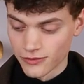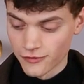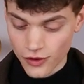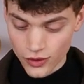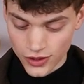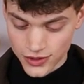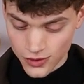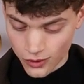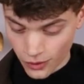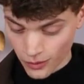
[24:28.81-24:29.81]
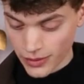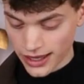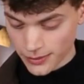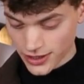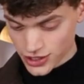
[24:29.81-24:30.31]
focus on
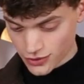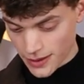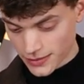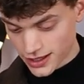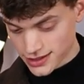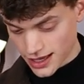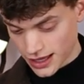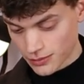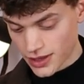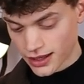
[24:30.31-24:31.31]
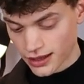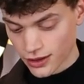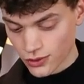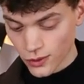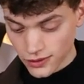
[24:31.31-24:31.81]
making my ceramics and
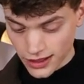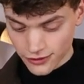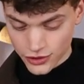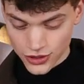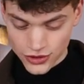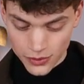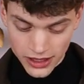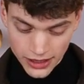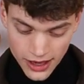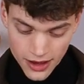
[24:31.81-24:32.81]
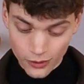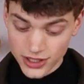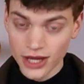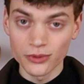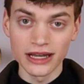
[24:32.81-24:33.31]
making content for social media
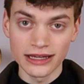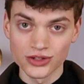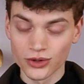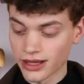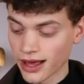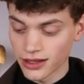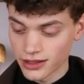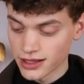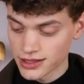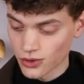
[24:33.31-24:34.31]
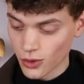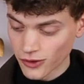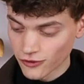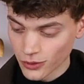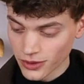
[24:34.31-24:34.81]
which I really enjoyed like it is a
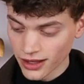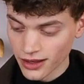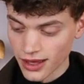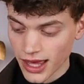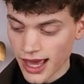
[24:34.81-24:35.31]
hobby for me